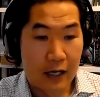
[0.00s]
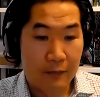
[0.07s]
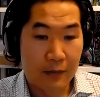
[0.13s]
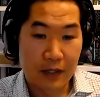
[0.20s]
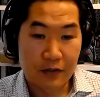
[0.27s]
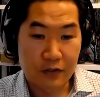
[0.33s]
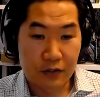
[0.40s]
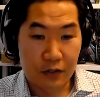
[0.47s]

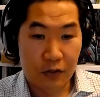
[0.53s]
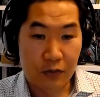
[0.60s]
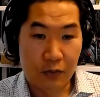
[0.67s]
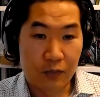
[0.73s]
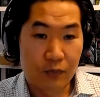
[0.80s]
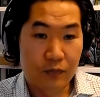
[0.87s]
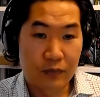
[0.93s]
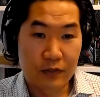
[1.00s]
And
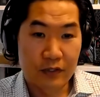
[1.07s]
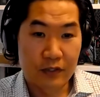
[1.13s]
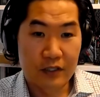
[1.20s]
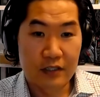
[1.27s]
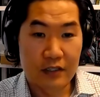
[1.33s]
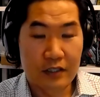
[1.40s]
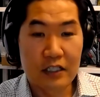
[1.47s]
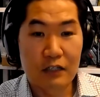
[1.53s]
so
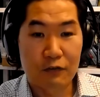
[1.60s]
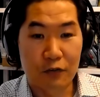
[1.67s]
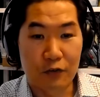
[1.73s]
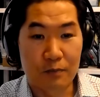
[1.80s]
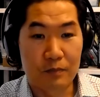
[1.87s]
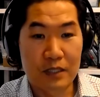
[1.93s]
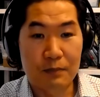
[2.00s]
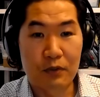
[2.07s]
the
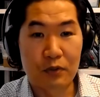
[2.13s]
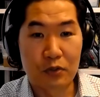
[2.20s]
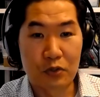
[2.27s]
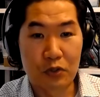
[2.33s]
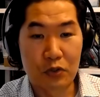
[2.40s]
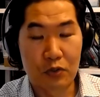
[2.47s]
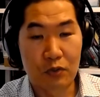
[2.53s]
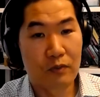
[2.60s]
need for
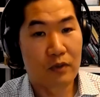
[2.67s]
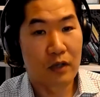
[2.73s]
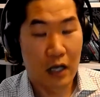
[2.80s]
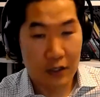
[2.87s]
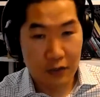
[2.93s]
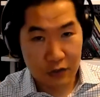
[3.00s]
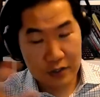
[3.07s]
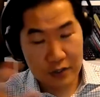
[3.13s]
people who
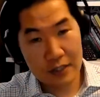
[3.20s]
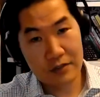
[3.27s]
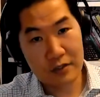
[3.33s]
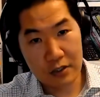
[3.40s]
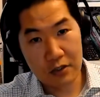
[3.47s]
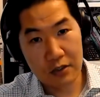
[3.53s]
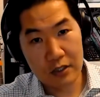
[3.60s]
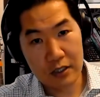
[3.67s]

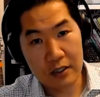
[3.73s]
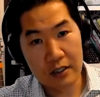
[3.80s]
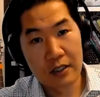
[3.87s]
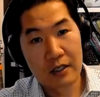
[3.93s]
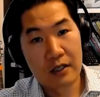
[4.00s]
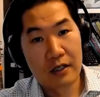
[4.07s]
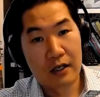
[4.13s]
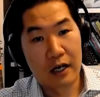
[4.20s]
understand
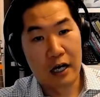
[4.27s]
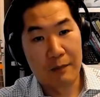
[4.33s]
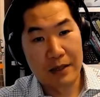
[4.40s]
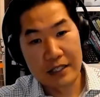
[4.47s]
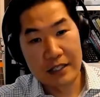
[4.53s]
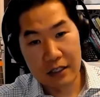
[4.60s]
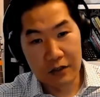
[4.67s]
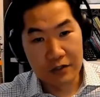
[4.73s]
security
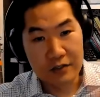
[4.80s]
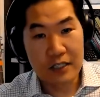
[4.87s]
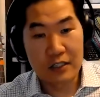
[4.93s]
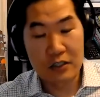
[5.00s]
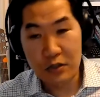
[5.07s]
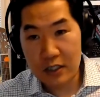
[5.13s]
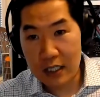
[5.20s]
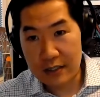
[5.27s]
and then
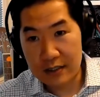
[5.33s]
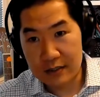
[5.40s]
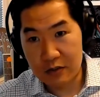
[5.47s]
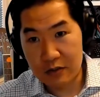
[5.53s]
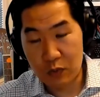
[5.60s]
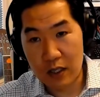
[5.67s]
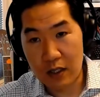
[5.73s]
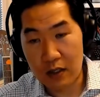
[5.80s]
understand the use
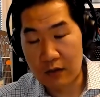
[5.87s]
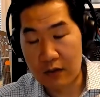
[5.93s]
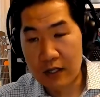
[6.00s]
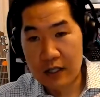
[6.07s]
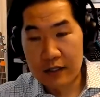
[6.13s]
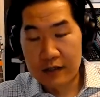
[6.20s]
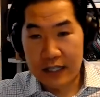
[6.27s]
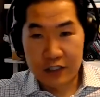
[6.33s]
cases as
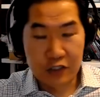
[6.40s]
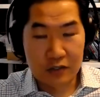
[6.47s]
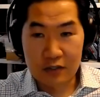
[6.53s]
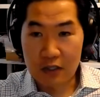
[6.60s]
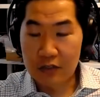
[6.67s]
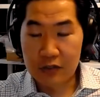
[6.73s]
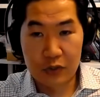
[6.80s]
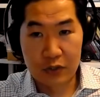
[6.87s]
well, that's
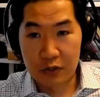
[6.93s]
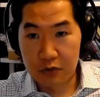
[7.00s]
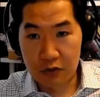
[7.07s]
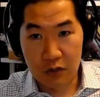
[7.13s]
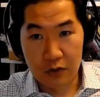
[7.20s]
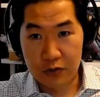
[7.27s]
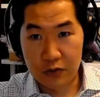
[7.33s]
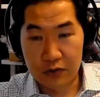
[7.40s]
just also going
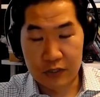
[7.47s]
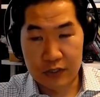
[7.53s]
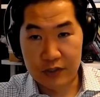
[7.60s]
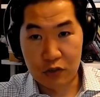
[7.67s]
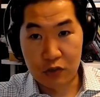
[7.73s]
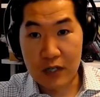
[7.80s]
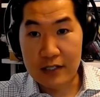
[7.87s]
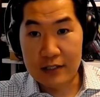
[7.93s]
to grow. So
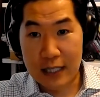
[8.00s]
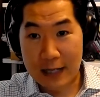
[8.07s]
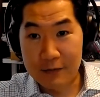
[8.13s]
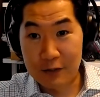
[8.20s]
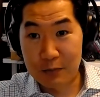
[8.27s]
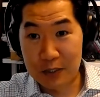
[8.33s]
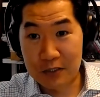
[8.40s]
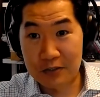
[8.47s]
it's a great
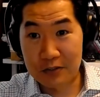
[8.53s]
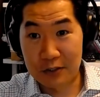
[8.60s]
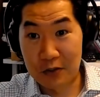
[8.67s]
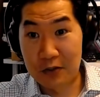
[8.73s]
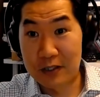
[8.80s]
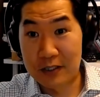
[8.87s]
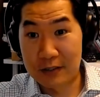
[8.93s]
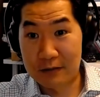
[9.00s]
time to be a
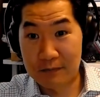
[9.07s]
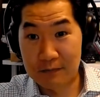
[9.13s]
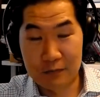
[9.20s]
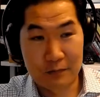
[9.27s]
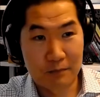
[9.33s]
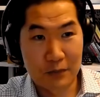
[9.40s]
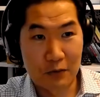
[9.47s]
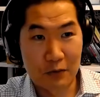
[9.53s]
security,
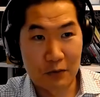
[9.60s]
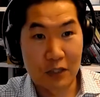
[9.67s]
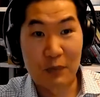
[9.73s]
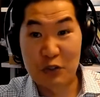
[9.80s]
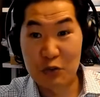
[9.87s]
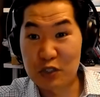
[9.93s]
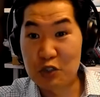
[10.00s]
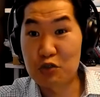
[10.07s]

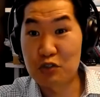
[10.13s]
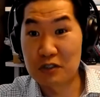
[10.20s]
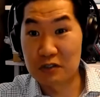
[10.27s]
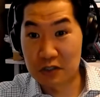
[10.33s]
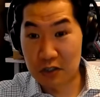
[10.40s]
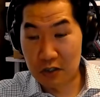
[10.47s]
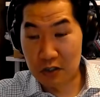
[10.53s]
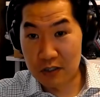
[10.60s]
someone who's
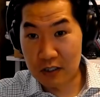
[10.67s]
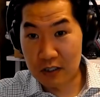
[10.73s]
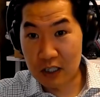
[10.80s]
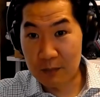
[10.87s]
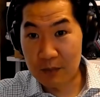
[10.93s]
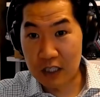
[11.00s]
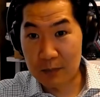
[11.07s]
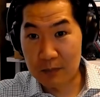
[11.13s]
interested in security
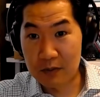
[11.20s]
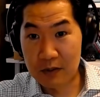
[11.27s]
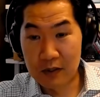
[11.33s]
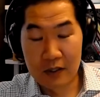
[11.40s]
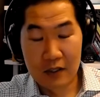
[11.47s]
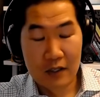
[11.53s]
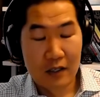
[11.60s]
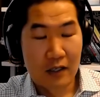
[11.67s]
and coming up
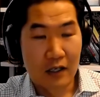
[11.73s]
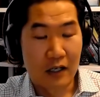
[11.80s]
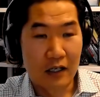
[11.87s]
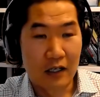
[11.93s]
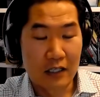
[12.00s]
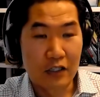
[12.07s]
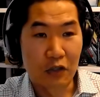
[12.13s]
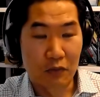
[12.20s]

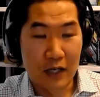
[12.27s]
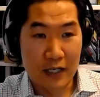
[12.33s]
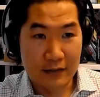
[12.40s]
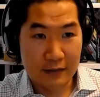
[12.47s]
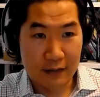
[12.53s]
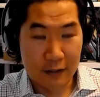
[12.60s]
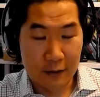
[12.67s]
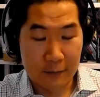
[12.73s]
in the
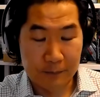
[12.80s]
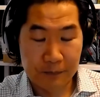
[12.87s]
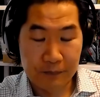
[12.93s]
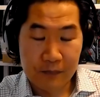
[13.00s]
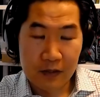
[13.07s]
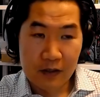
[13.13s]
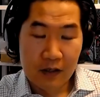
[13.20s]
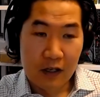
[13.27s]
ranks
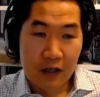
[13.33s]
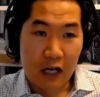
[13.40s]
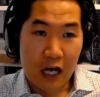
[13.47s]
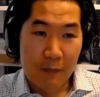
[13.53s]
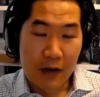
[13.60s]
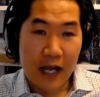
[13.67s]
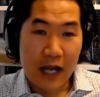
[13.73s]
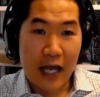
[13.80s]
there.
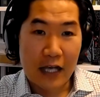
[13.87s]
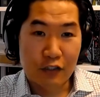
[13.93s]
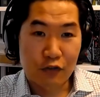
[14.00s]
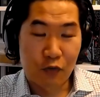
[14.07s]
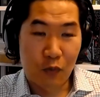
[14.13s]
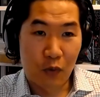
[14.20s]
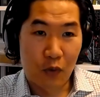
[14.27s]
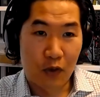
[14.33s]
And
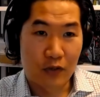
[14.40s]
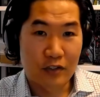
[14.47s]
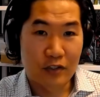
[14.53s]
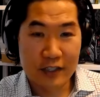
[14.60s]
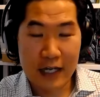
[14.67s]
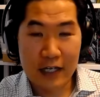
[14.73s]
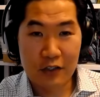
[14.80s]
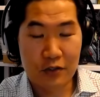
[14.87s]
as
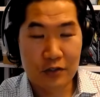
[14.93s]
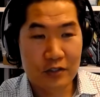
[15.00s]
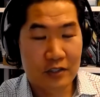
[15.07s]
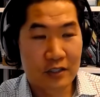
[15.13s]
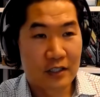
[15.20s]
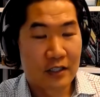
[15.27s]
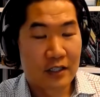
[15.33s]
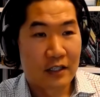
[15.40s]
for
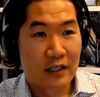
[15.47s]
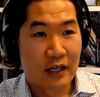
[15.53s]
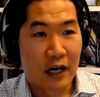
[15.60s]
standards,